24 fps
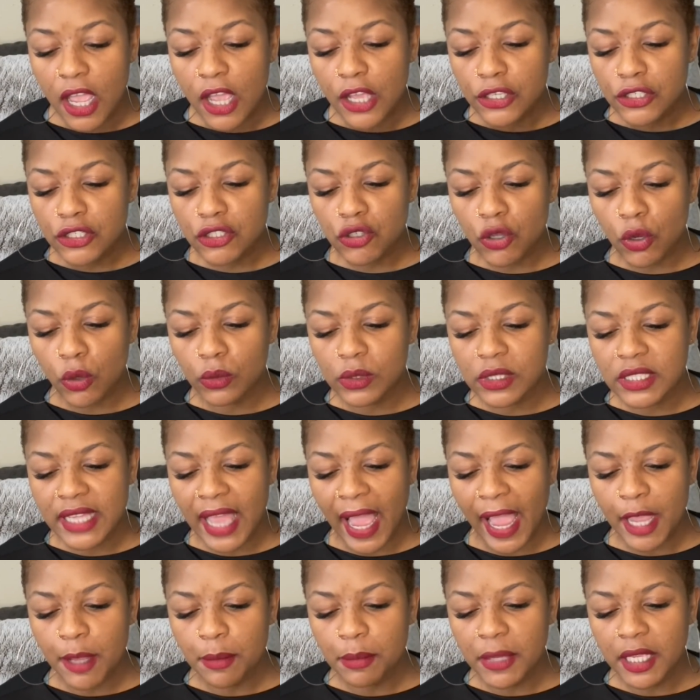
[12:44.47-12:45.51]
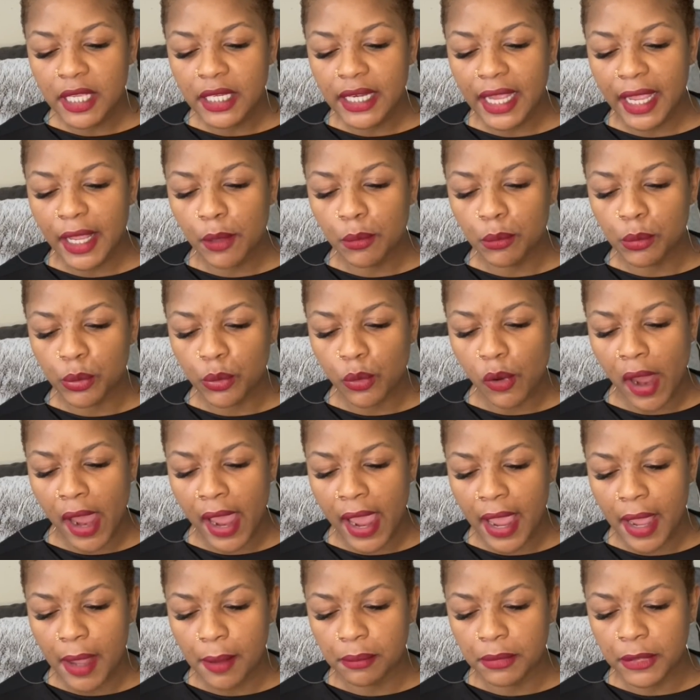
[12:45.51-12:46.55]
So Diamond and
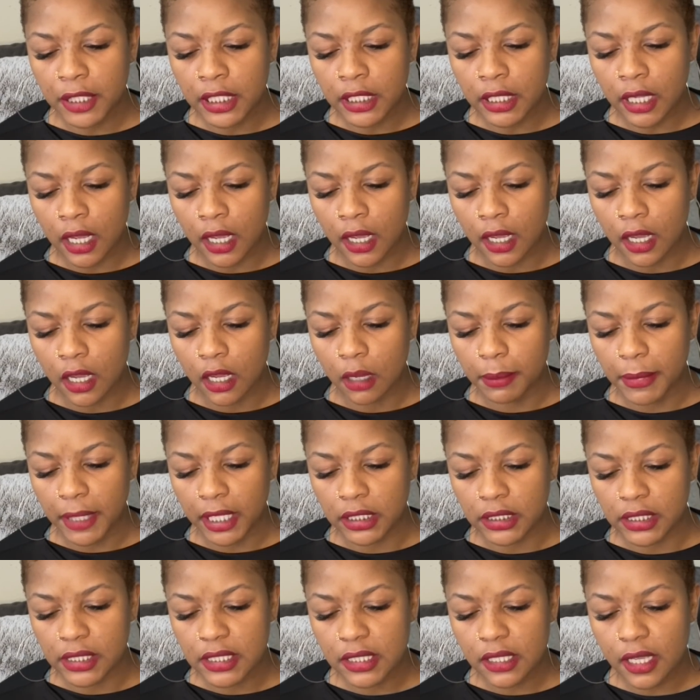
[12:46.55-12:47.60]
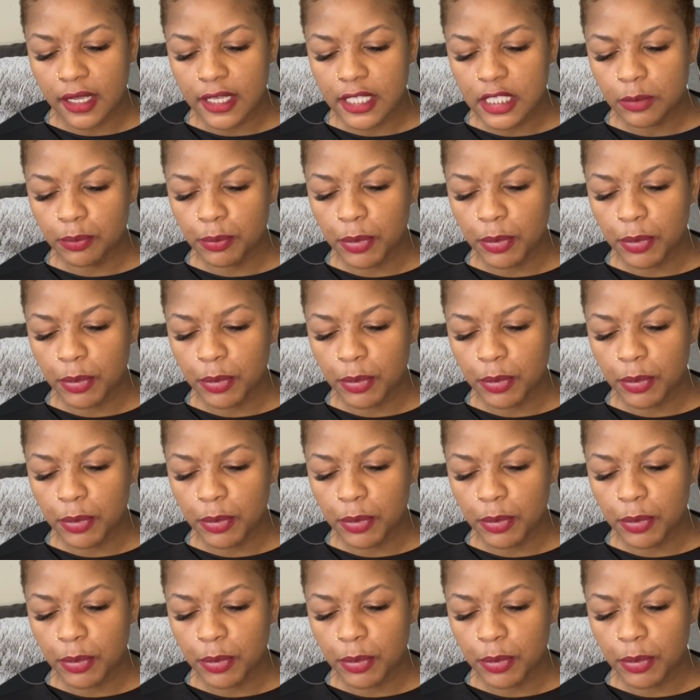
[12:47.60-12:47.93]
Brad meet up and discuss